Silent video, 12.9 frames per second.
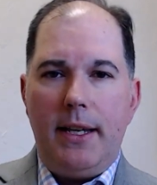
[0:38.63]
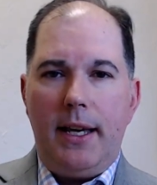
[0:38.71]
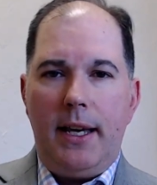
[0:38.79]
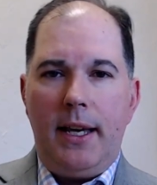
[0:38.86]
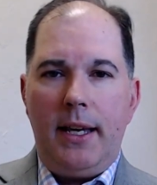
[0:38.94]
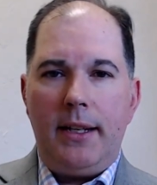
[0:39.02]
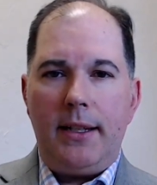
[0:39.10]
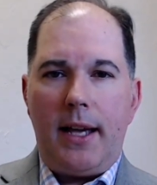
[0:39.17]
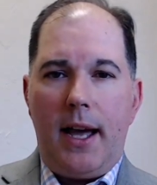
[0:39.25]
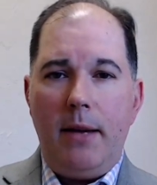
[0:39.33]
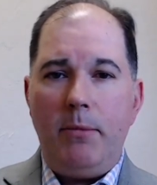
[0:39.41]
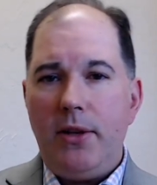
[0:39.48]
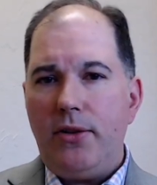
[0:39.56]
And
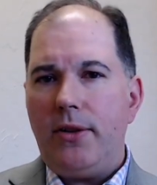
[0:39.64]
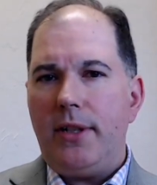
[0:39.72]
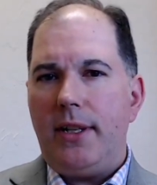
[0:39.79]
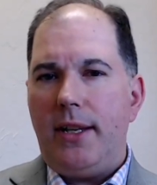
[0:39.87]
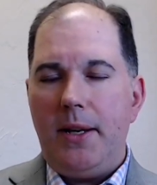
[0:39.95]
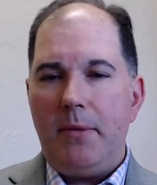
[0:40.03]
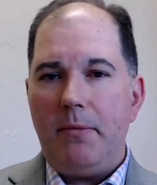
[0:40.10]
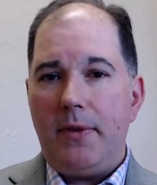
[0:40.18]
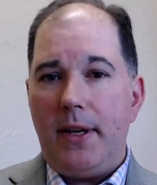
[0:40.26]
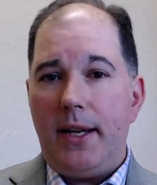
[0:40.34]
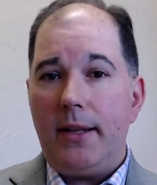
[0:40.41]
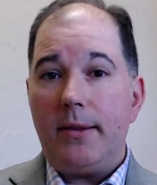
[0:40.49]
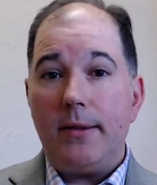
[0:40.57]
I mentioned to him
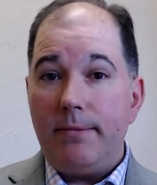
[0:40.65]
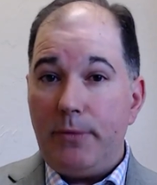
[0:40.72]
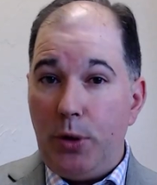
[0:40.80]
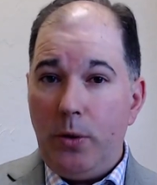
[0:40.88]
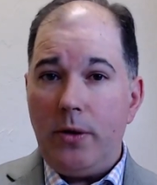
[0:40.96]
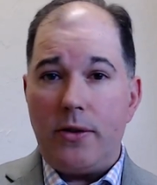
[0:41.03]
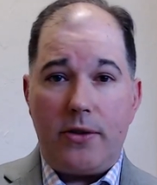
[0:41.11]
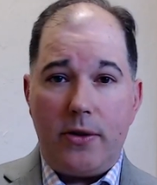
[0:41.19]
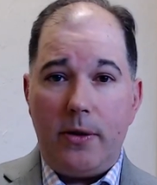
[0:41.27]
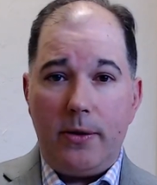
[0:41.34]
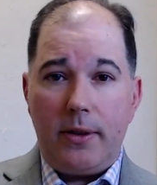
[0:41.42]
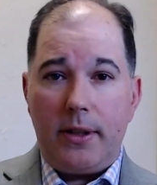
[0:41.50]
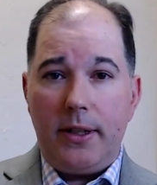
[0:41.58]
that you can
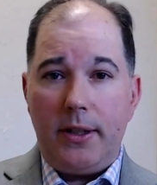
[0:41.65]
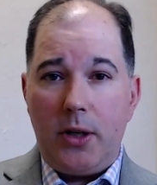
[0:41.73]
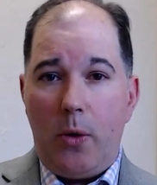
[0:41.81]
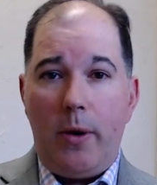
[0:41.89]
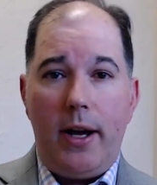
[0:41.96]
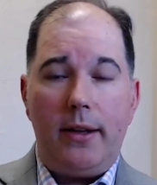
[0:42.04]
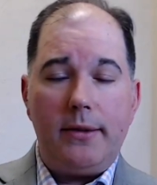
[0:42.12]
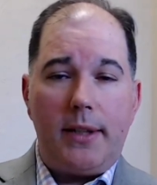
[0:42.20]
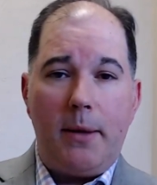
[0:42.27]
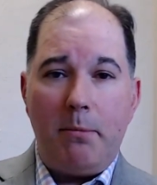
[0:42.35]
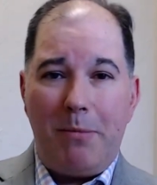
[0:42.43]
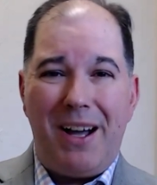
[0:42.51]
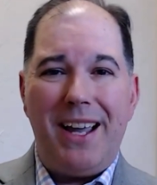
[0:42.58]
certainly go out
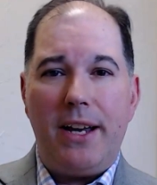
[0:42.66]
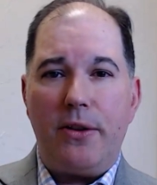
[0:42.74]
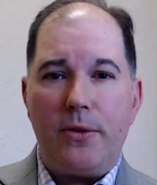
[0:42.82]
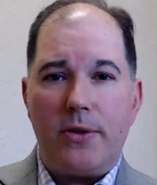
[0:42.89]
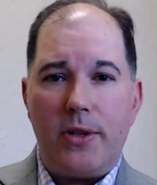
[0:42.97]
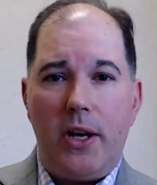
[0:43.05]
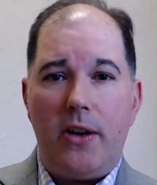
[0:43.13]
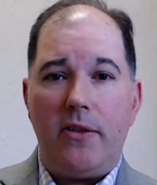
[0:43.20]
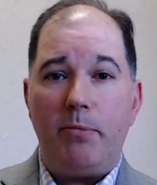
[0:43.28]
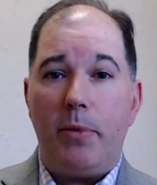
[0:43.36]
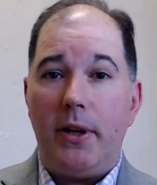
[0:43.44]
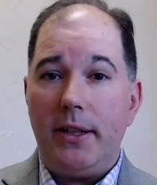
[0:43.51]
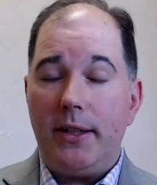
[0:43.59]
and buy it
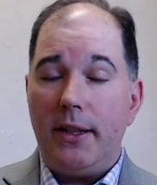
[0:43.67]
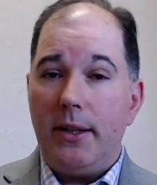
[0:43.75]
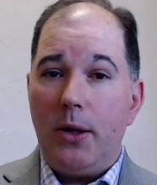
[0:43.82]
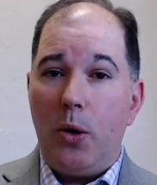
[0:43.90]
yourself, but